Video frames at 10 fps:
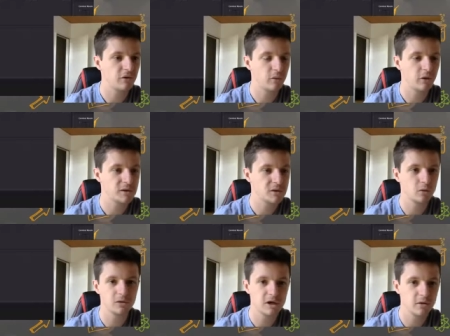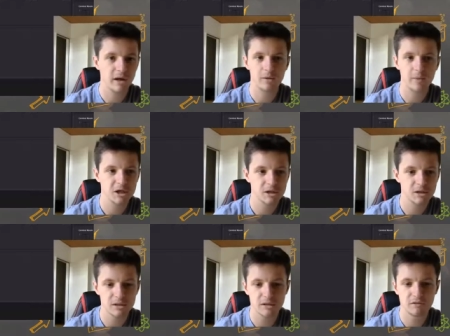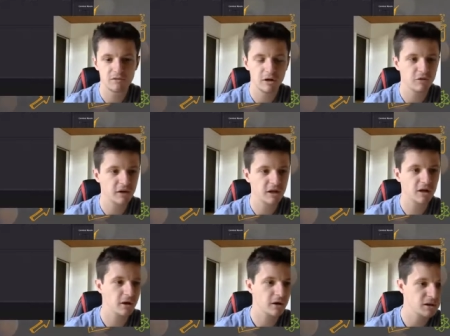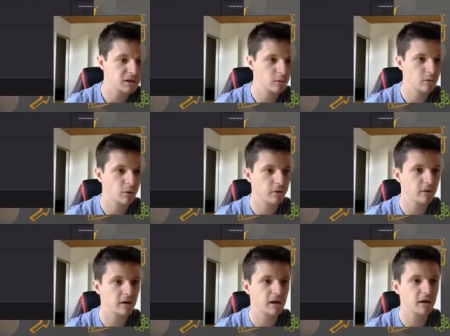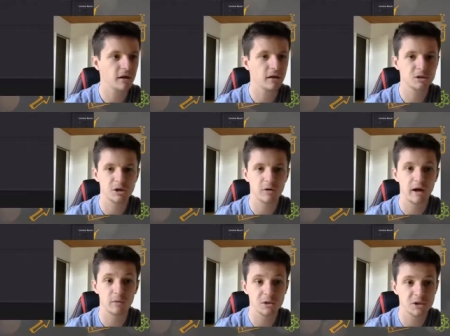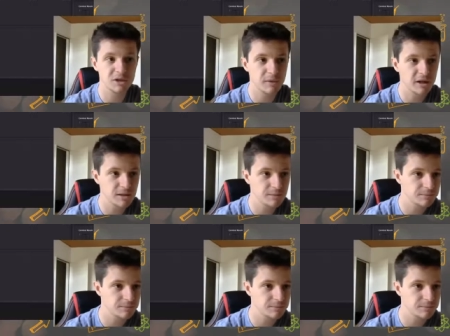whether it's audio, animations, video of any kind, we'll throw it in here. I'll show you how in just a minute